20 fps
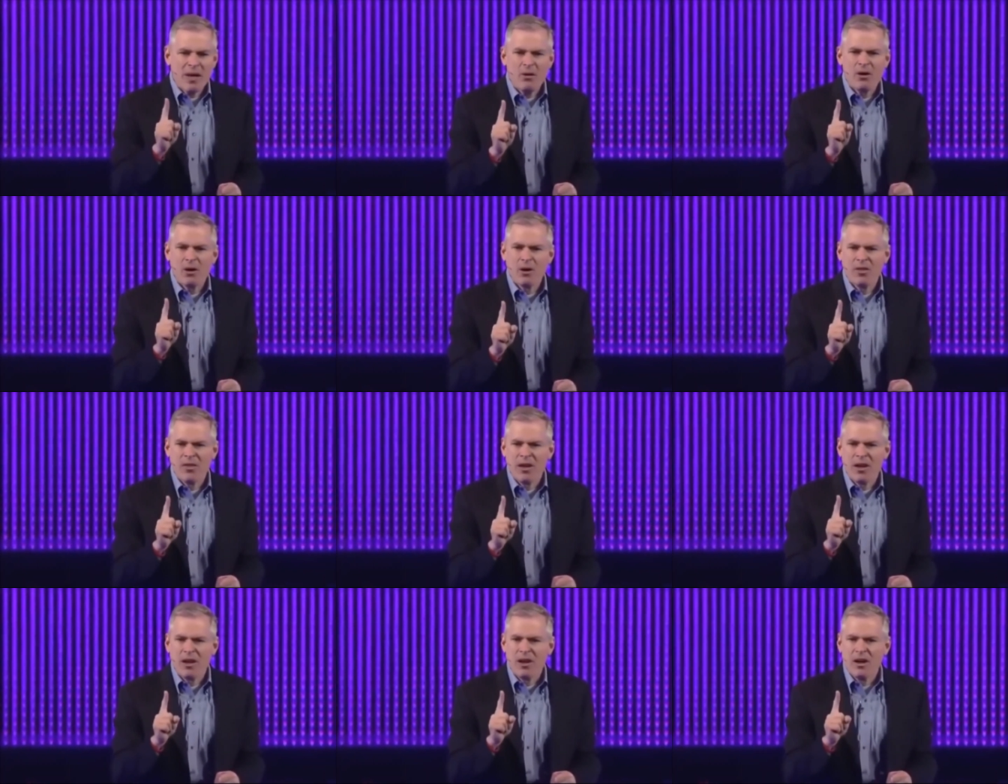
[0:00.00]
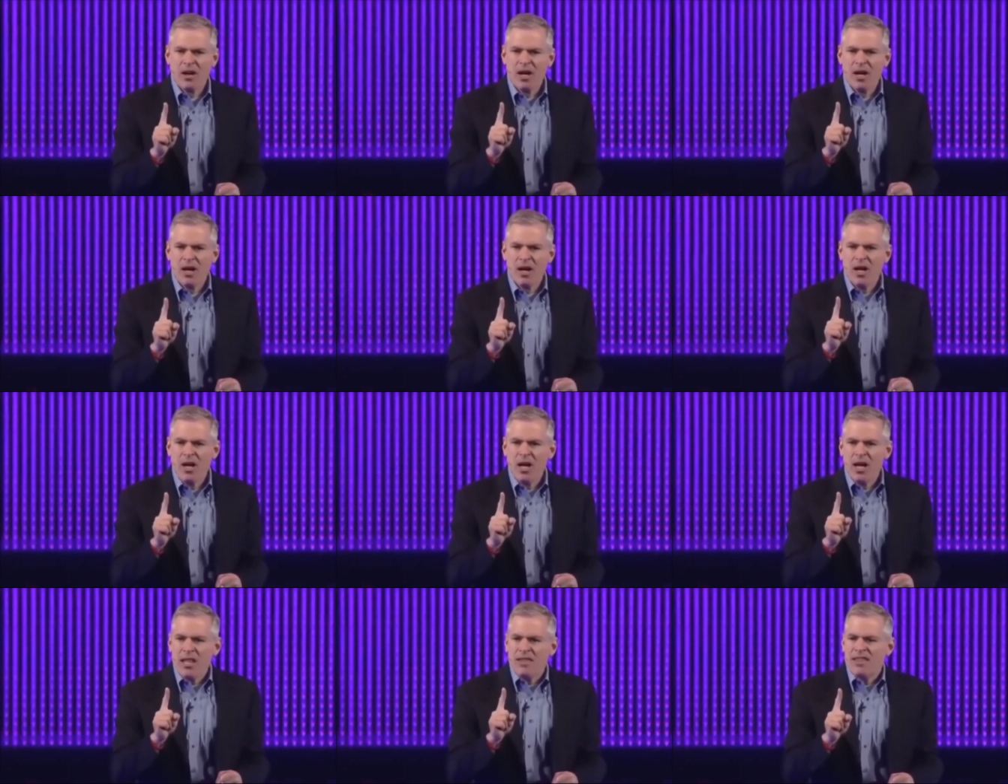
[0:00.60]
her there?
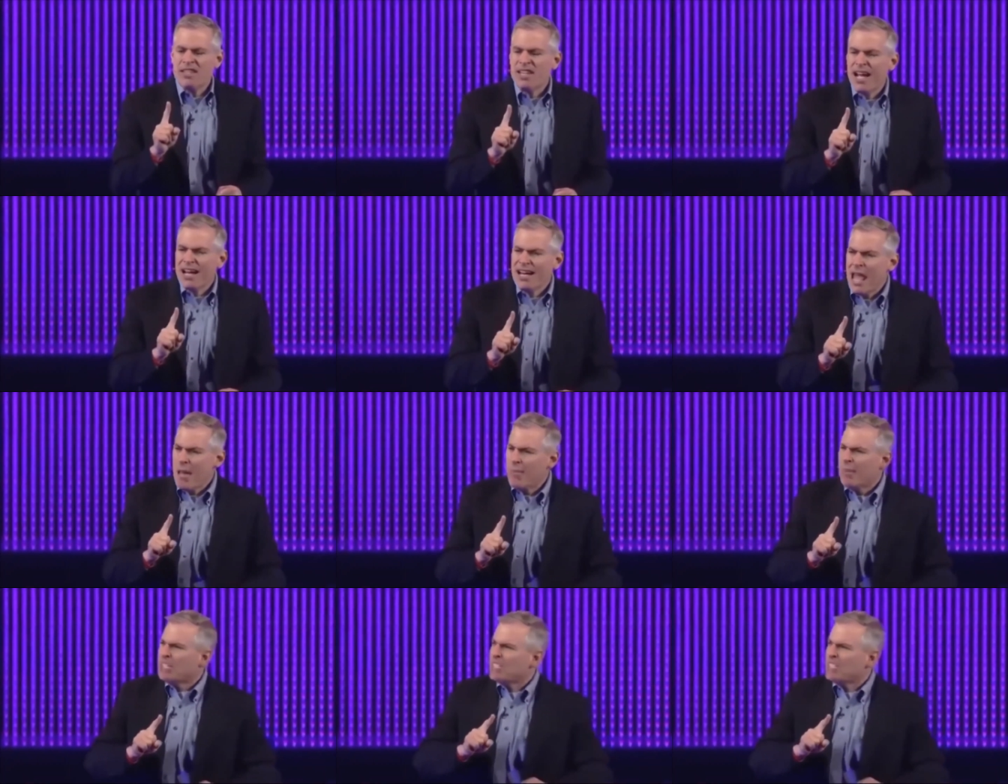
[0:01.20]
The dynamics